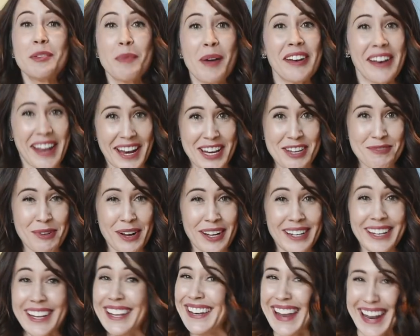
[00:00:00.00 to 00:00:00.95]
about
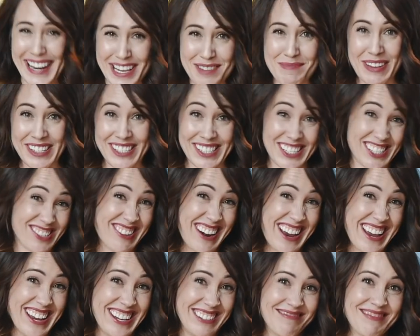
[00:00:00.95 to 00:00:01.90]
anyone in any business,
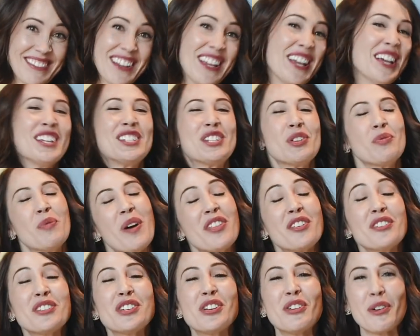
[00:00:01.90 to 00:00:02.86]
right? So
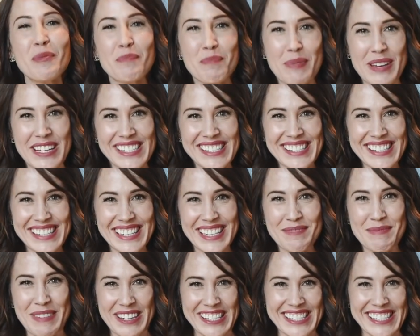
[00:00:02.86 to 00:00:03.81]
whether you're a
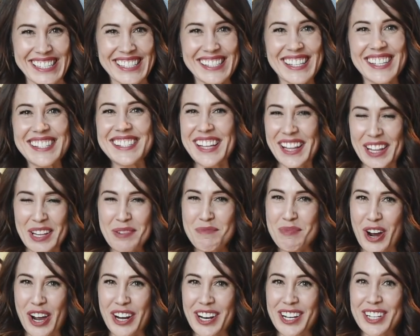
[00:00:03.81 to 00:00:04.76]
B2C business selling
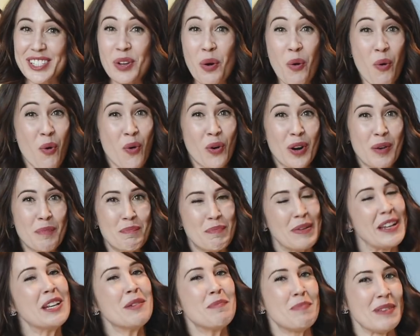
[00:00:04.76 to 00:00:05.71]
products or
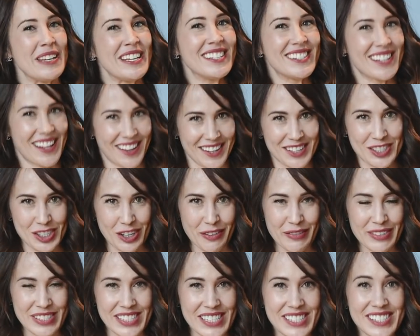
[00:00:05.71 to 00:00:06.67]
B2B selling
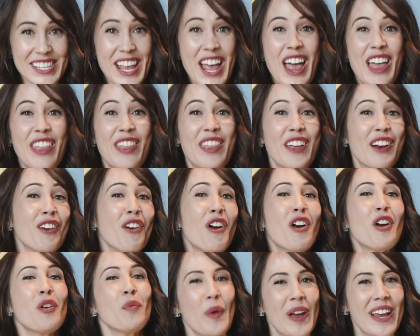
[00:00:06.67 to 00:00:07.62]
services, there
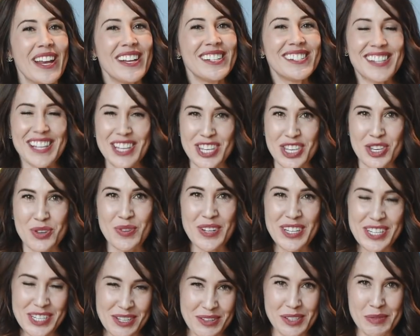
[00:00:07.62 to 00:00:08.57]
are ways that you
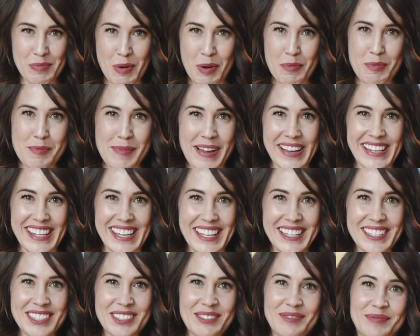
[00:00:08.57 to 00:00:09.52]
can use Mobile
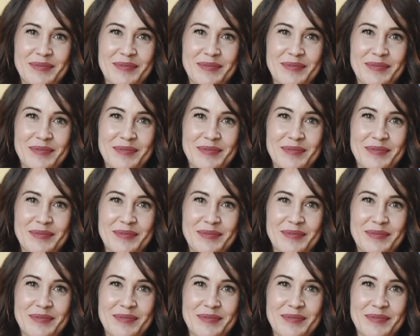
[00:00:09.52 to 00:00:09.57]
Monkey.